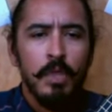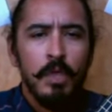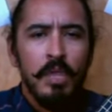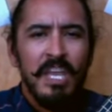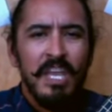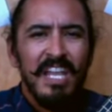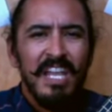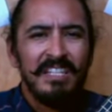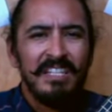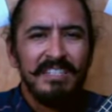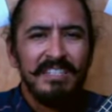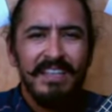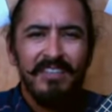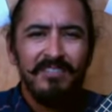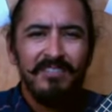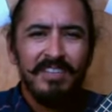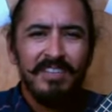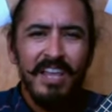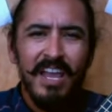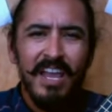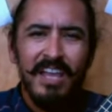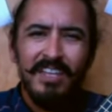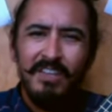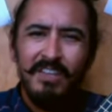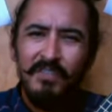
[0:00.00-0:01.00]
It sounds
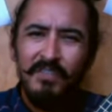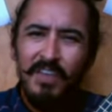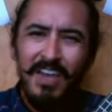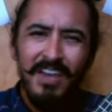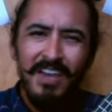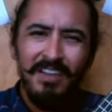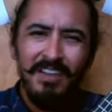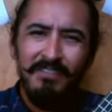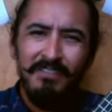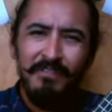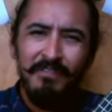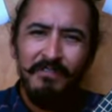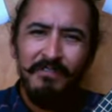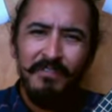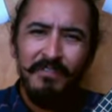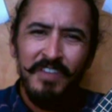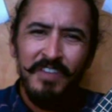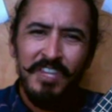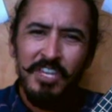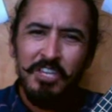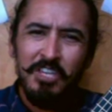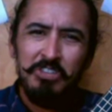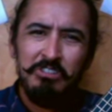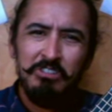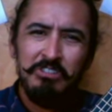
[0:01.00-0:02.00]
kind of
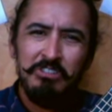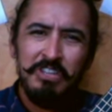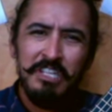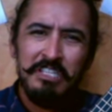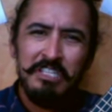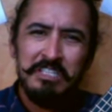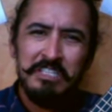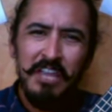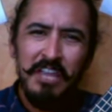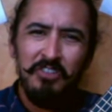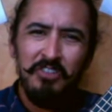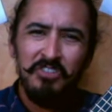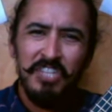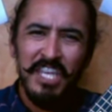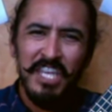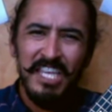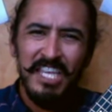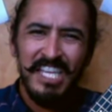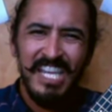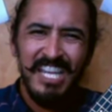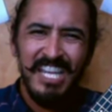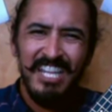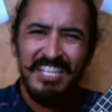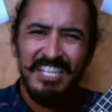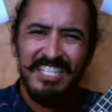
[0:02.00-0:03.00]
unfinished. It sounds like
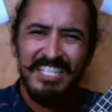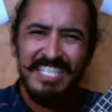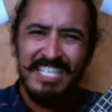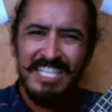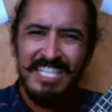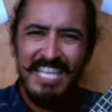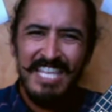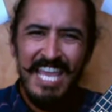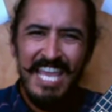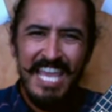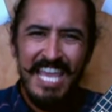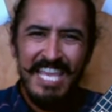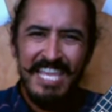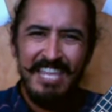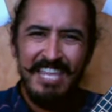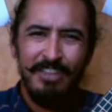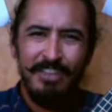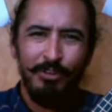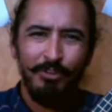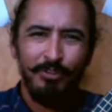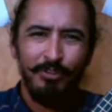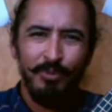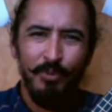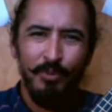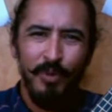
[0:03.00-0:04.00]
kind of tangy or
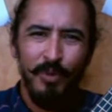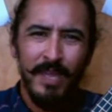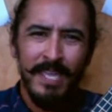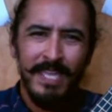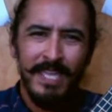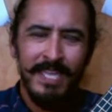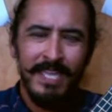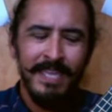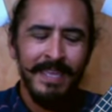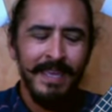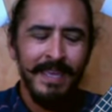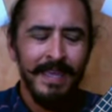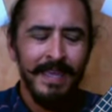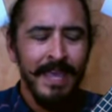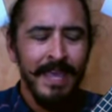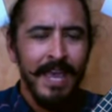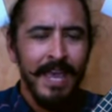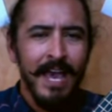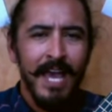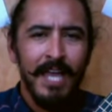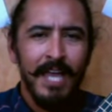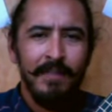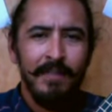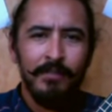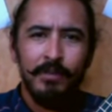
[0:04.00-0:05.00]
twangy.
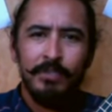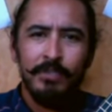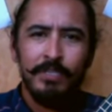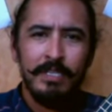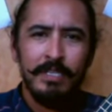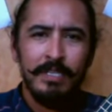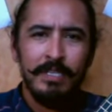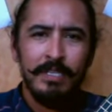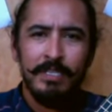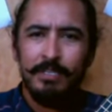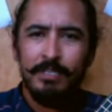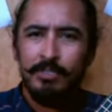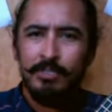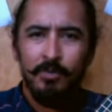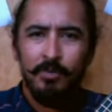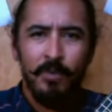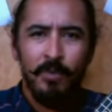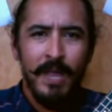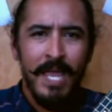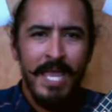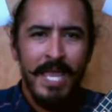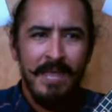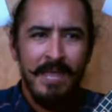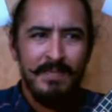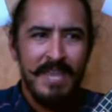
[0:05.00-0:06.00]
I've heard it
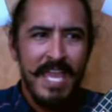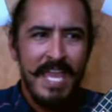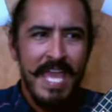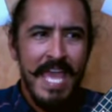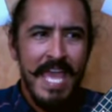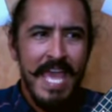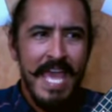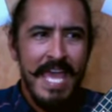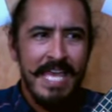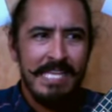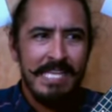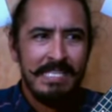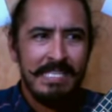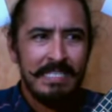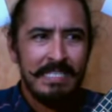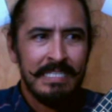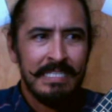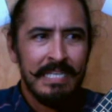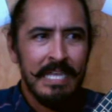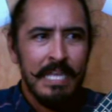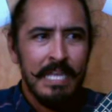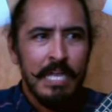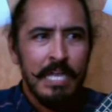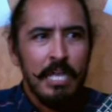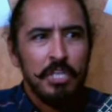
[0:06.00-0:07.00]
described as
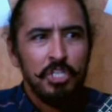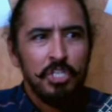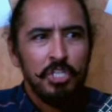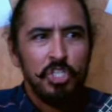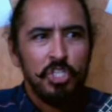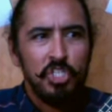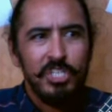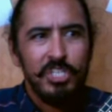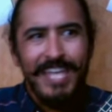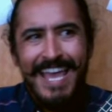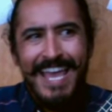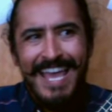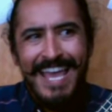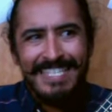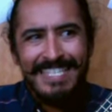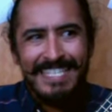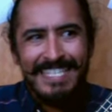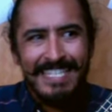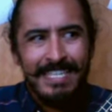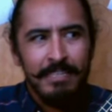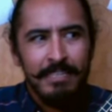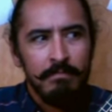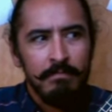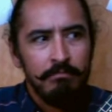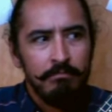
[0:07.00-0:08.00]

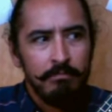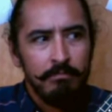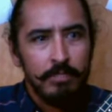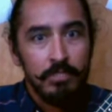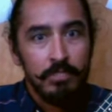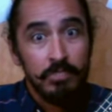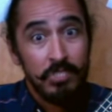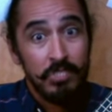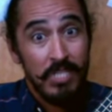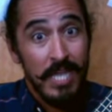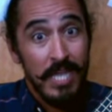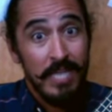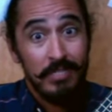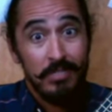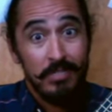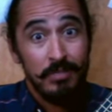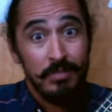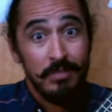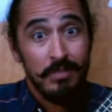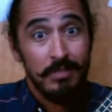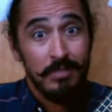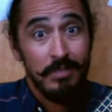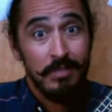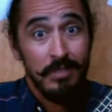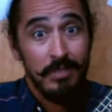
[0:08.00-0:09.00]
jazzy, because jazz
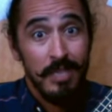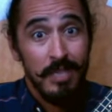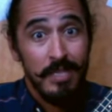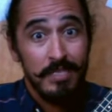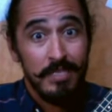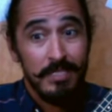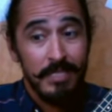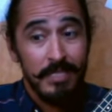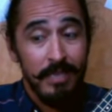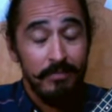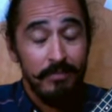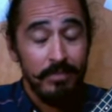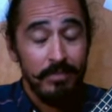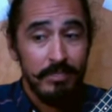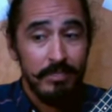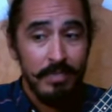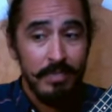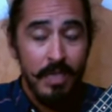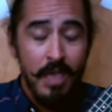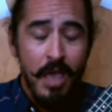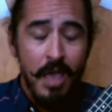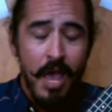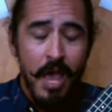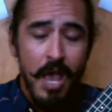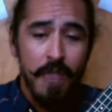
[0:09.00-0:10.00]
uses a lot of sevens.
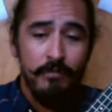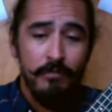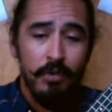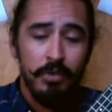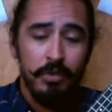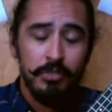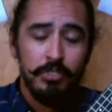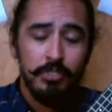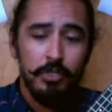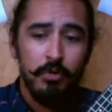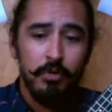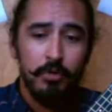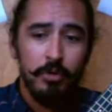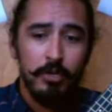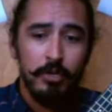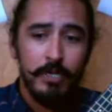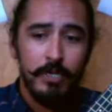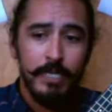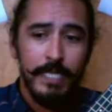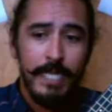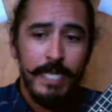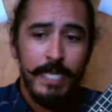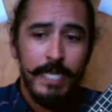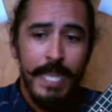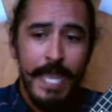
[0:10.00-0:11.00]
I've also heard
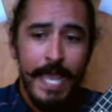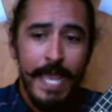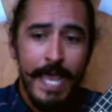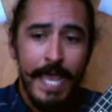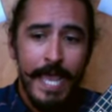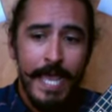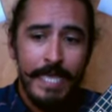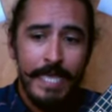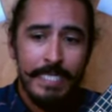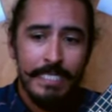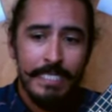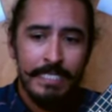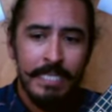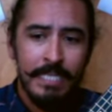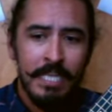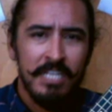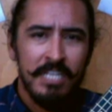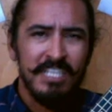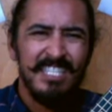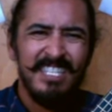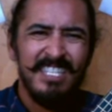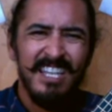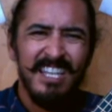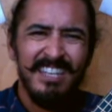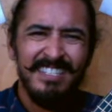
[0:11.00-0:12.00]
it as
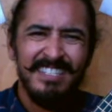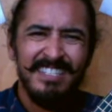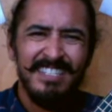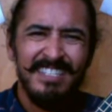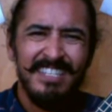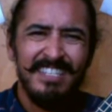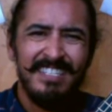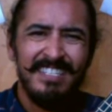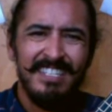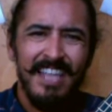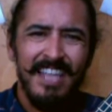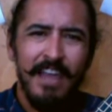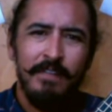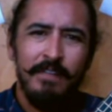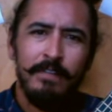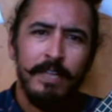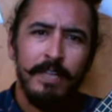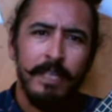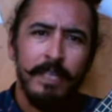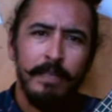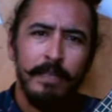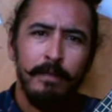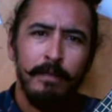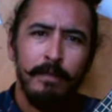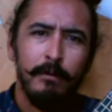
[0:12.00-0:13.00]
dusty
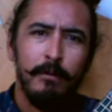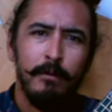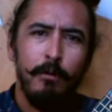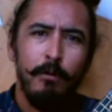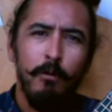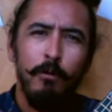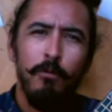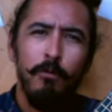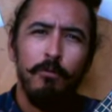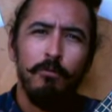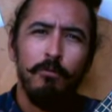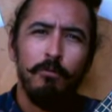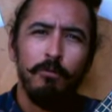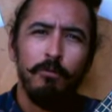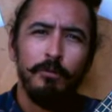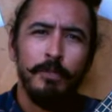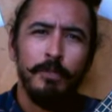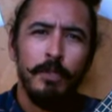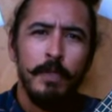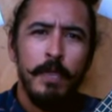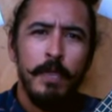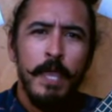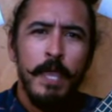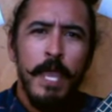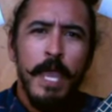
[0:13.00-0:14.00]
sounding or old.
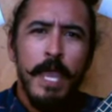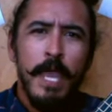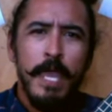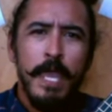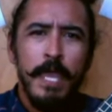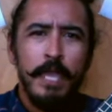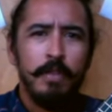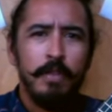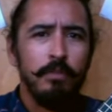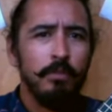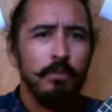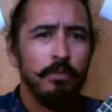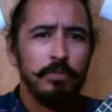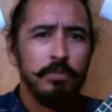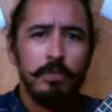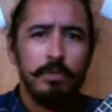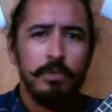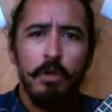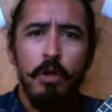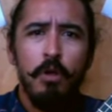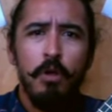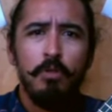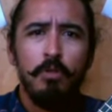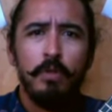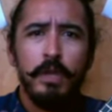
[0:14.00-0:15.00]
And those are
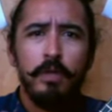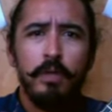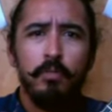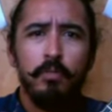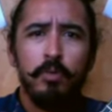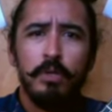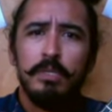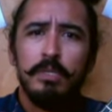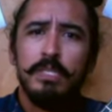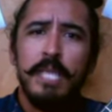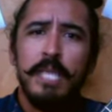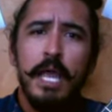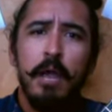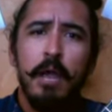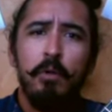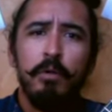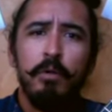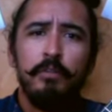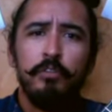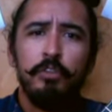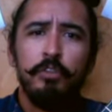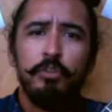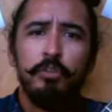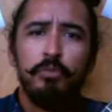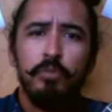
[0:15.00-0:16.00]
all great words,
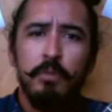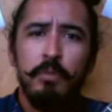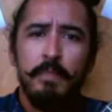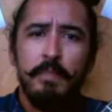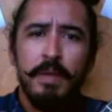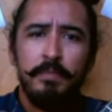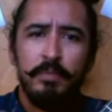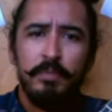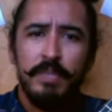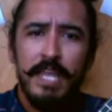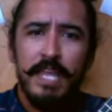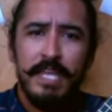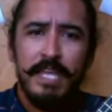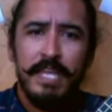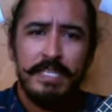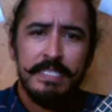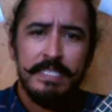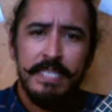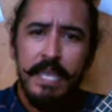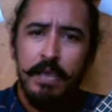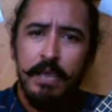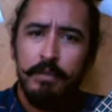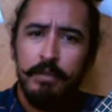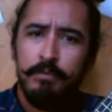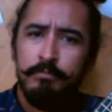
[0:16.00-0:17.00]
however you remember that
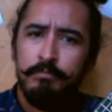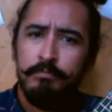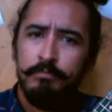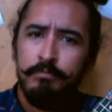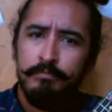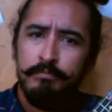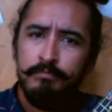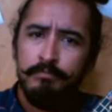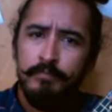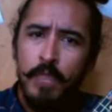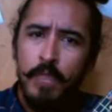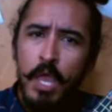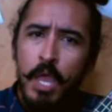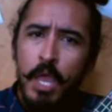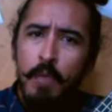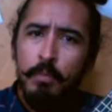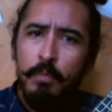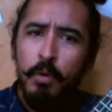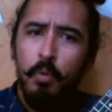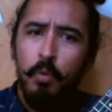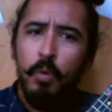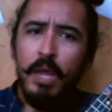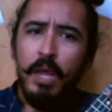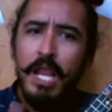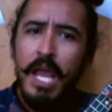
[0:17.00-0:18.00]
sound.
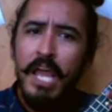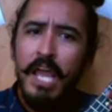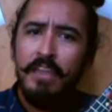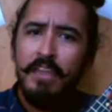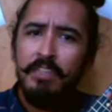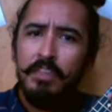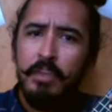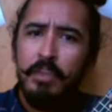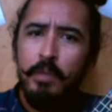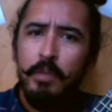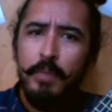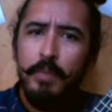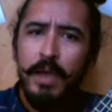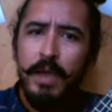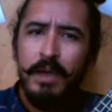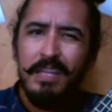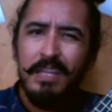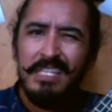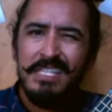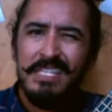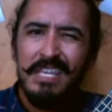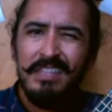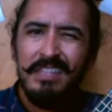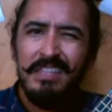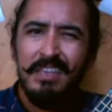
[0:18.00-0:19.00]
But what I think about is
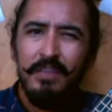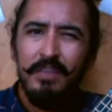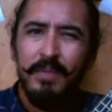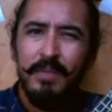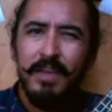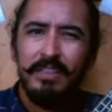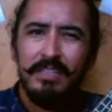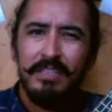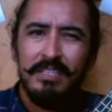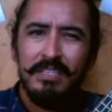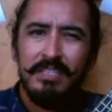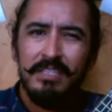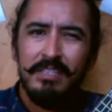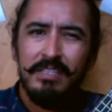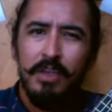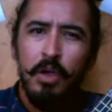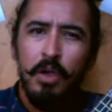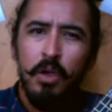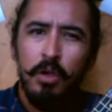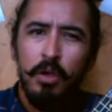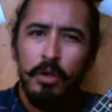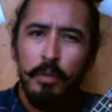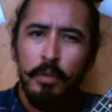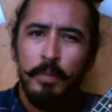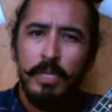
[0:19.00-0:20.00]
I think about this as a
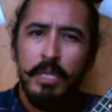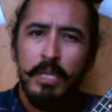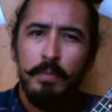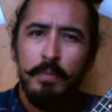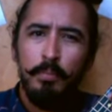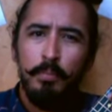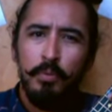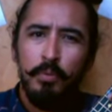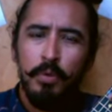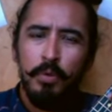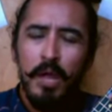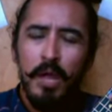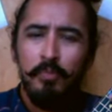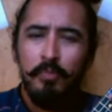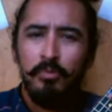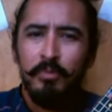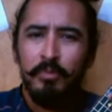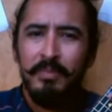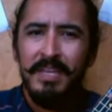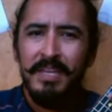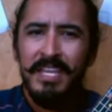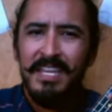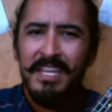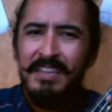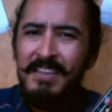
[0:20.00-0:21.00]
harmony problem.
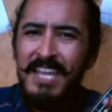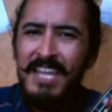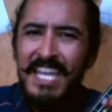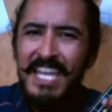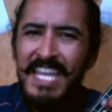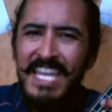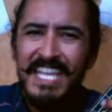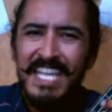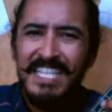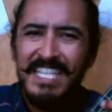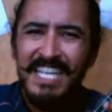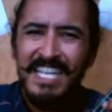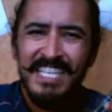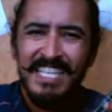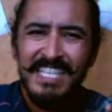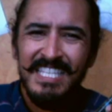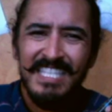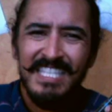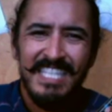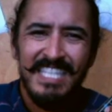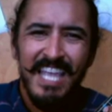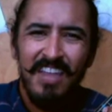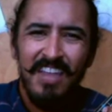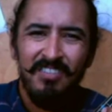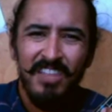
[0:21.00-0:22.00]
It doesn't
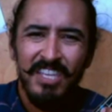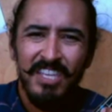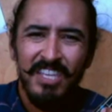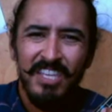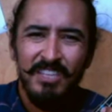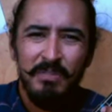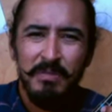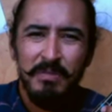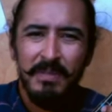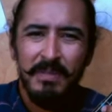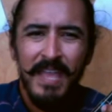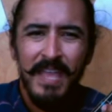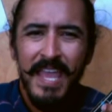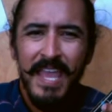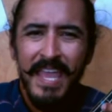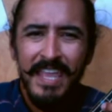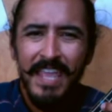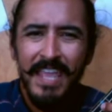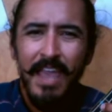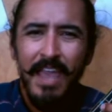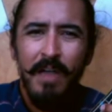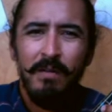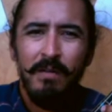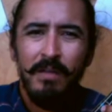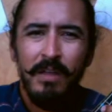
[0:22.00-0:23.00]
sound like you can hang
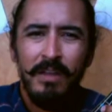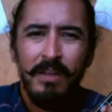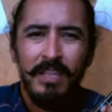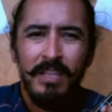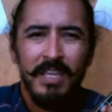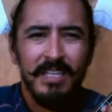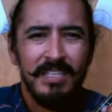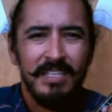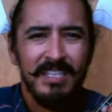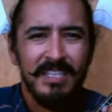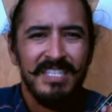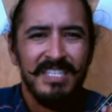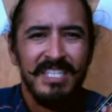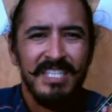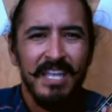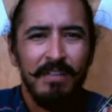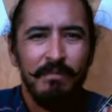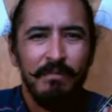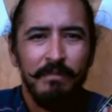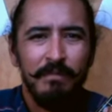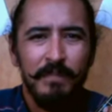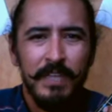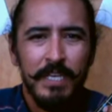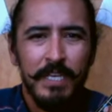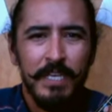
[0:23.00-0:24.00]
out on it. It doesn't
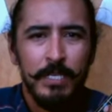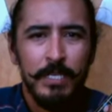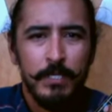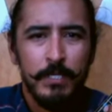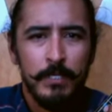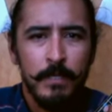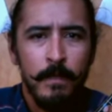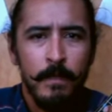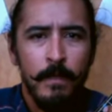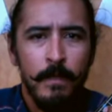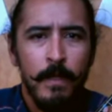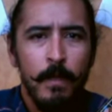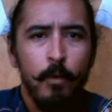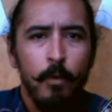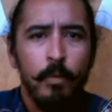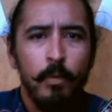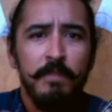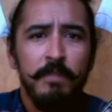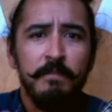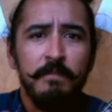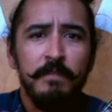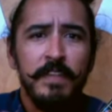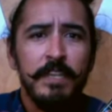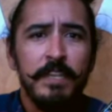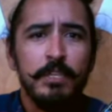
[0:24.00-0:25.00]
sound finished. We
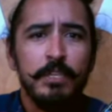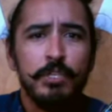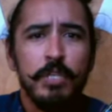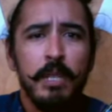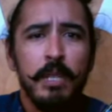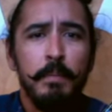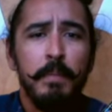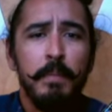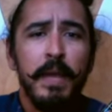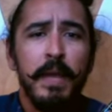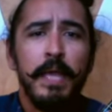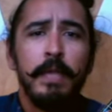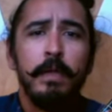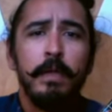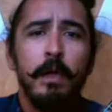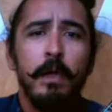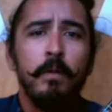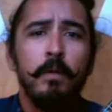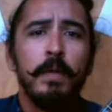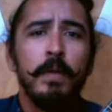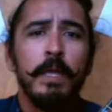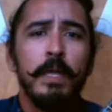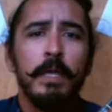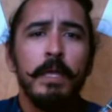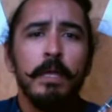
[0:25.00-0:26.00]
finish it by
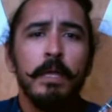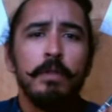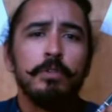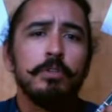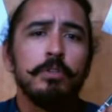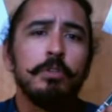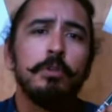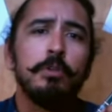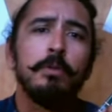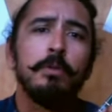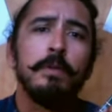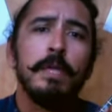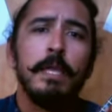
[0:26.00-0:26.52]
going to